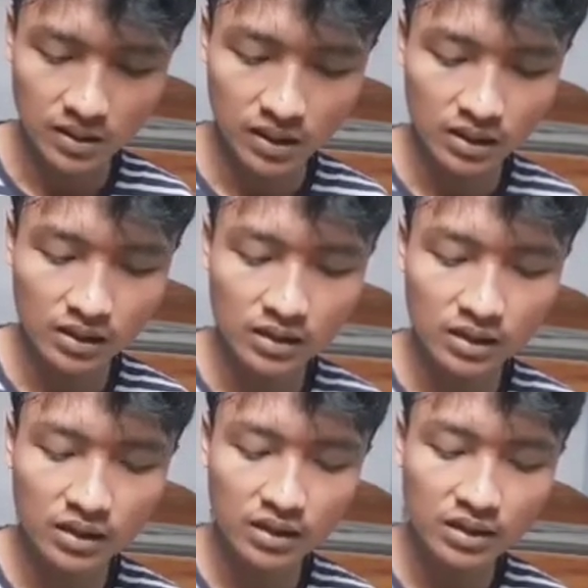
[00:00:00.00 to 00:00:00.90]
And
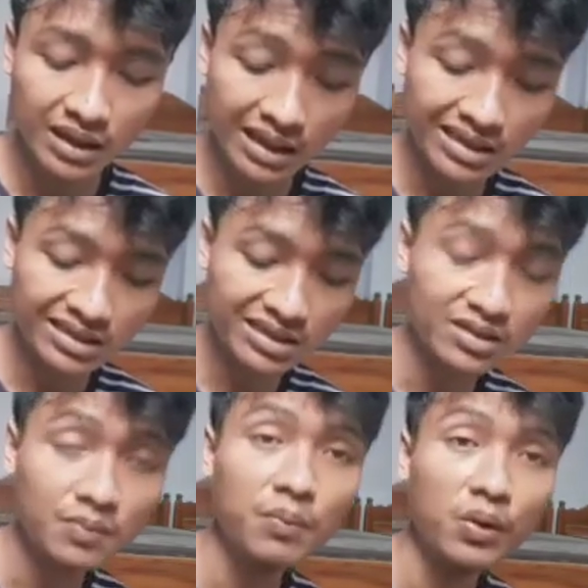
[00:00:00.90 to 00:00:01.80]
then the last
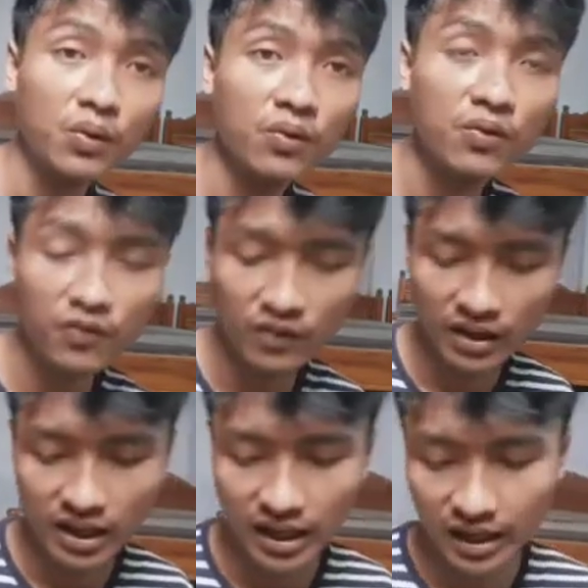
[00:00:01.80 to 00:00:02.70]
is prove
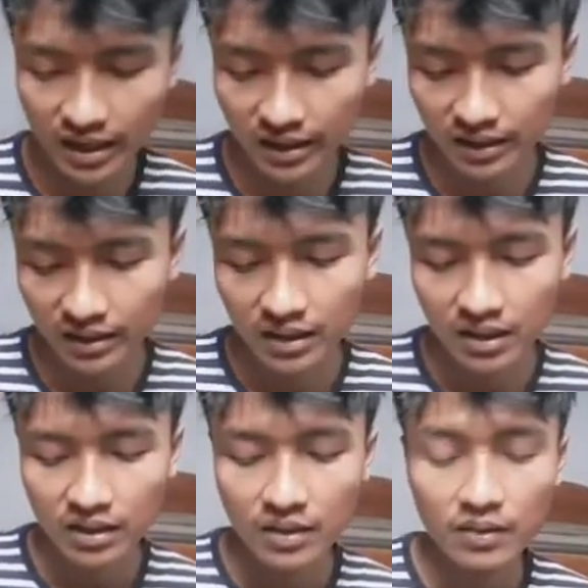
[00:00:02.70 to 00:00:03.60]
and
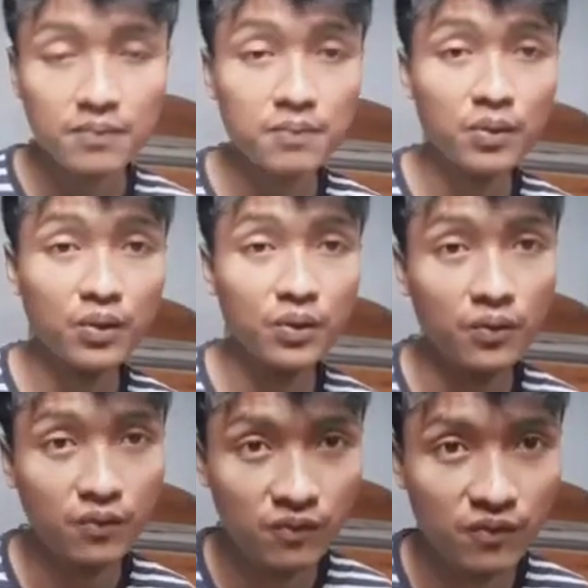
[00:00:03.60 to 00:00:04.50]

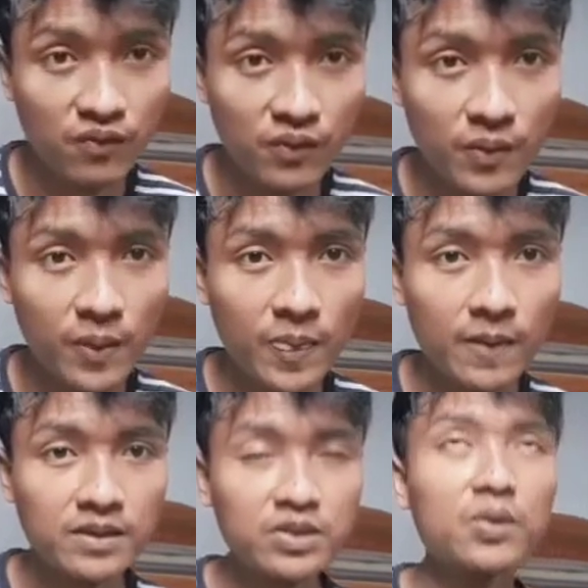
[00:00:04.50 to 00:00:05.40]
prove.
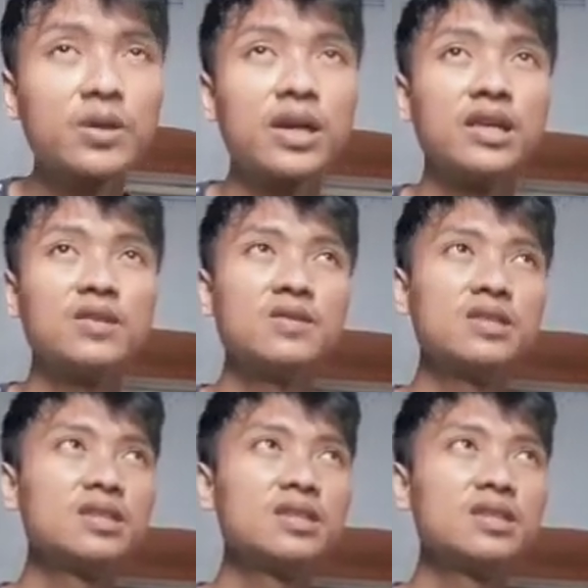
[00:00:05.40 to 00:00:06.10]
So can you see